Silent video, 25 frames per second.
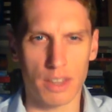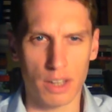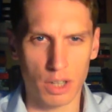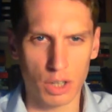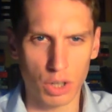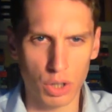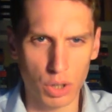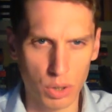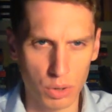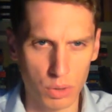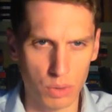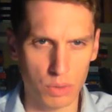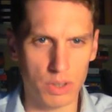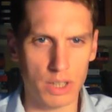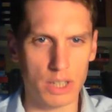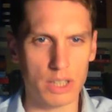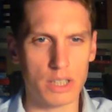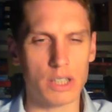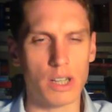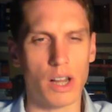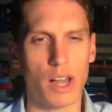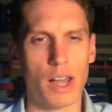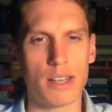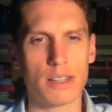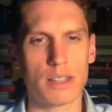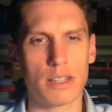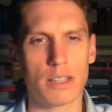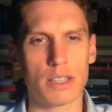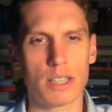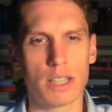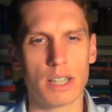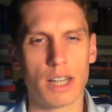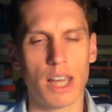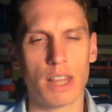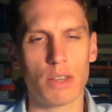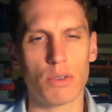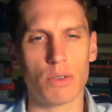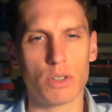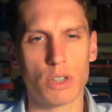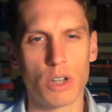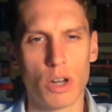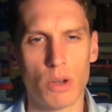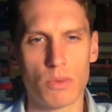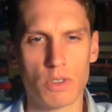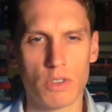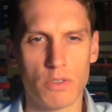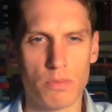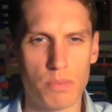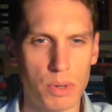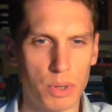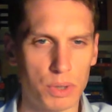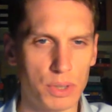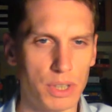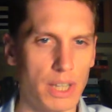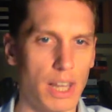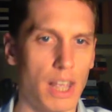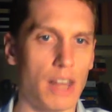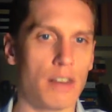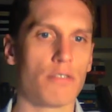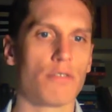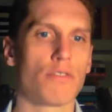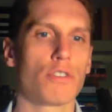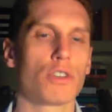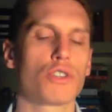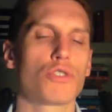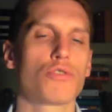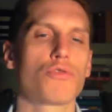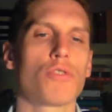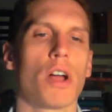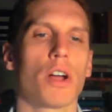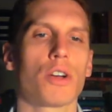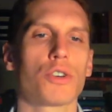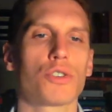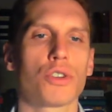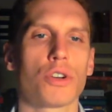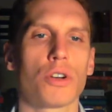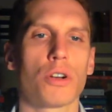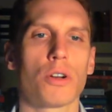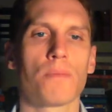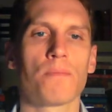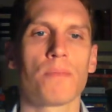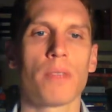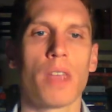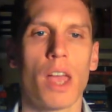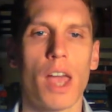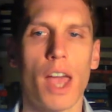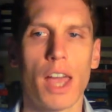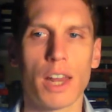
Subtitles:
the glue that ties it together in terms of building infrastructure